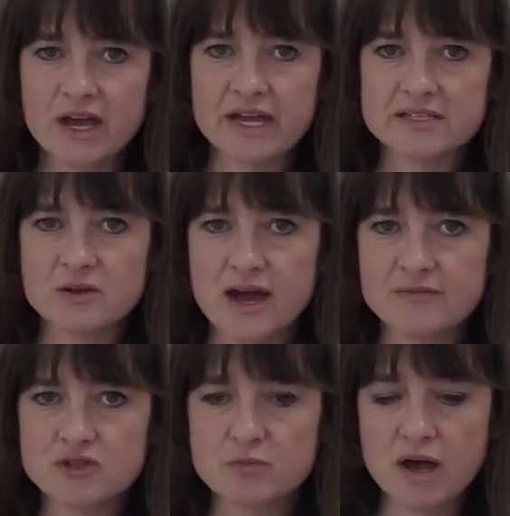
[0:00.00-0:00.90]
Okay, so
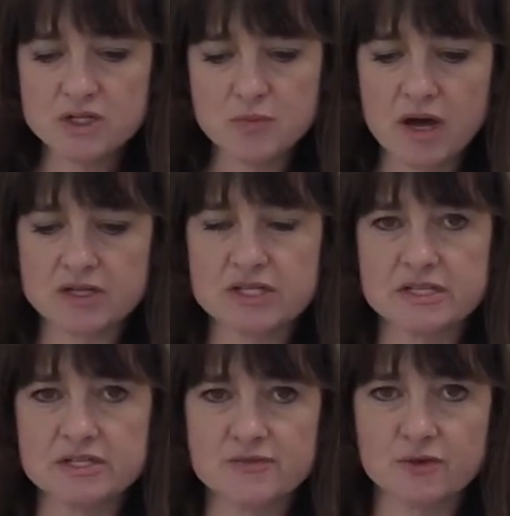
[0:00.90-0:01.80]
after Mod Podging
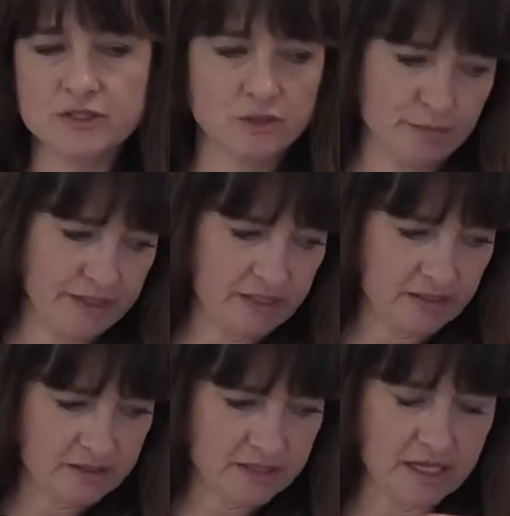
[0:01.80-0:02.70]
this for a little
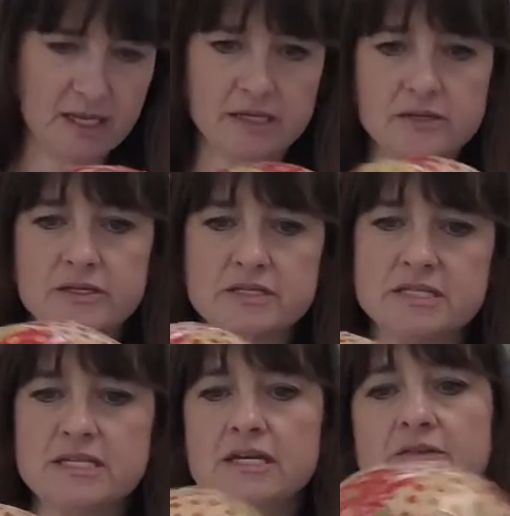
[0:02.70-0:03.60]
bit, and you can
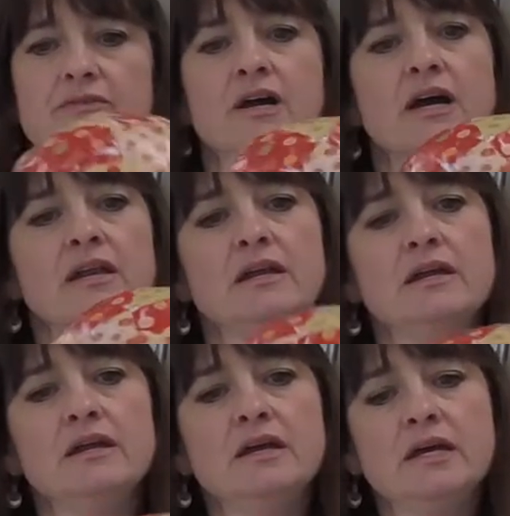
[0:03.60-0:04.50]
see I've got
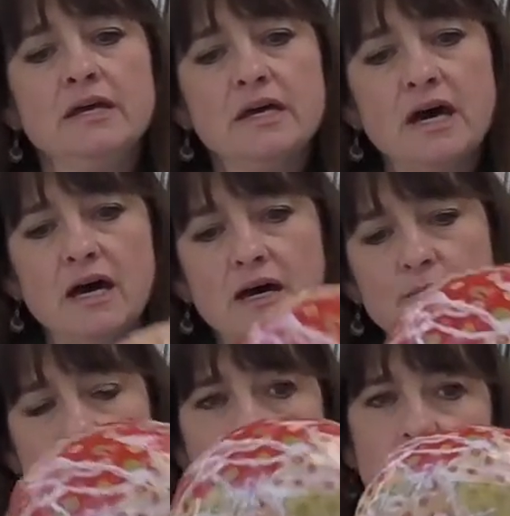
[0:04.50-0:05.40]

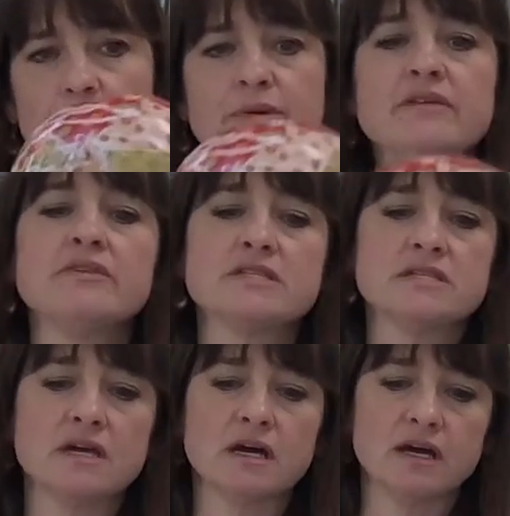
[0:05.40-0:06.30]
quite a bit of this
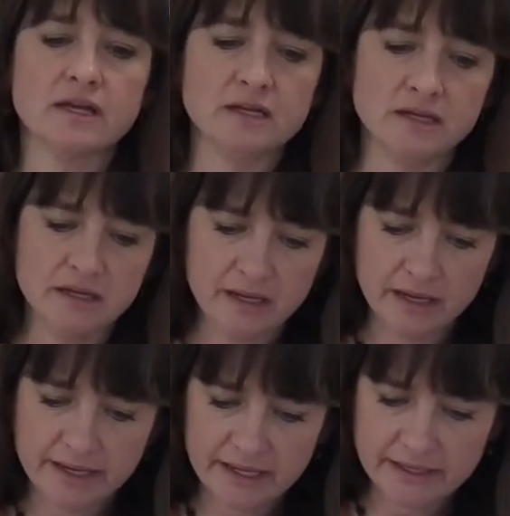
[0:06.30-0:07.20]
done,
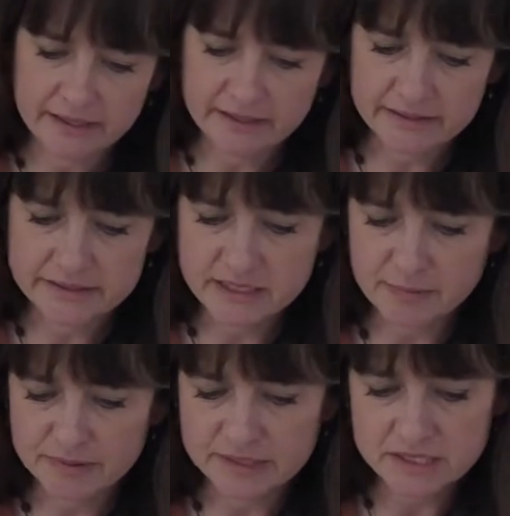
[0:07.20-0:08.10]
and
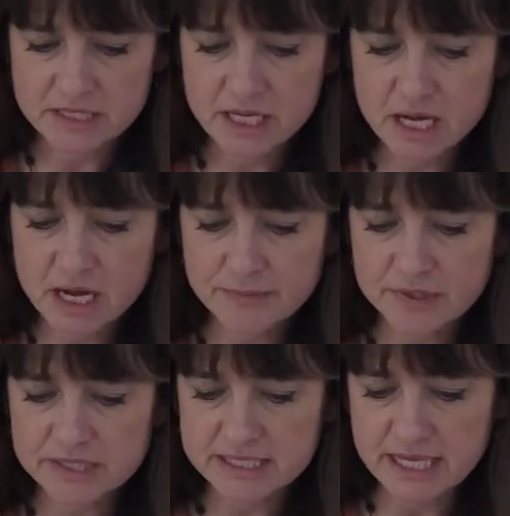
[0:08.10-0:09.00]
up at the top you
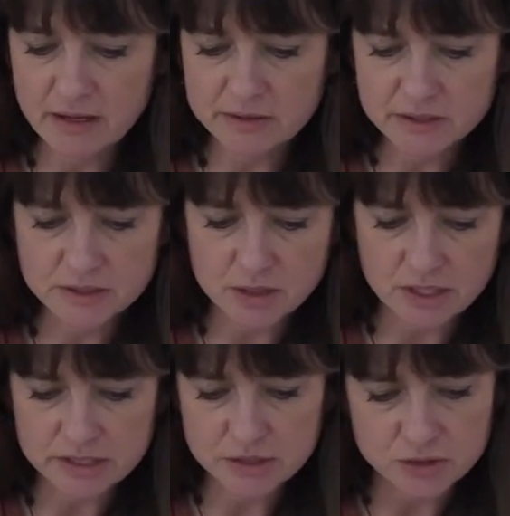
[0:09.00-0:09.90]
can see how it's
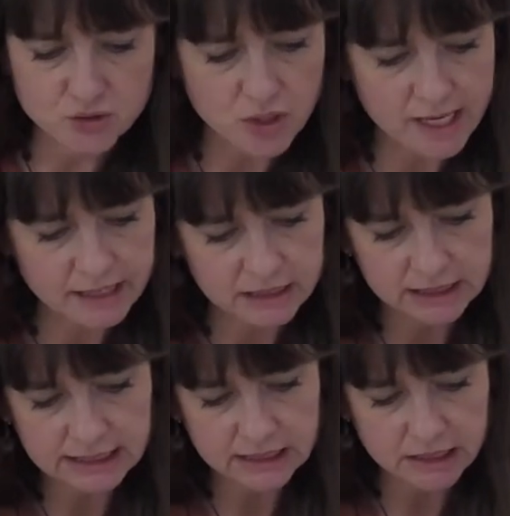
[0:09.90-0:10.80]
starting to dry
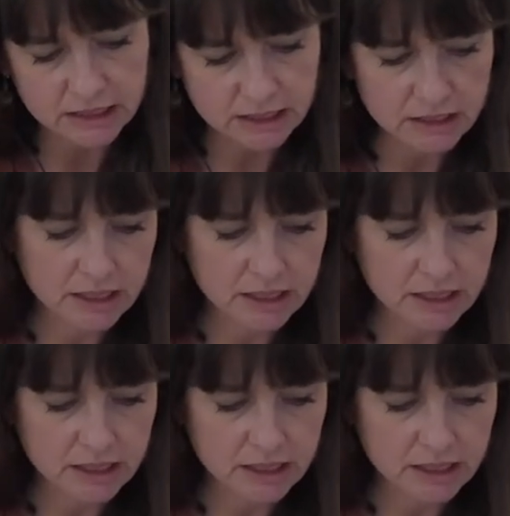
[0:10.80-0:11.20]
clear,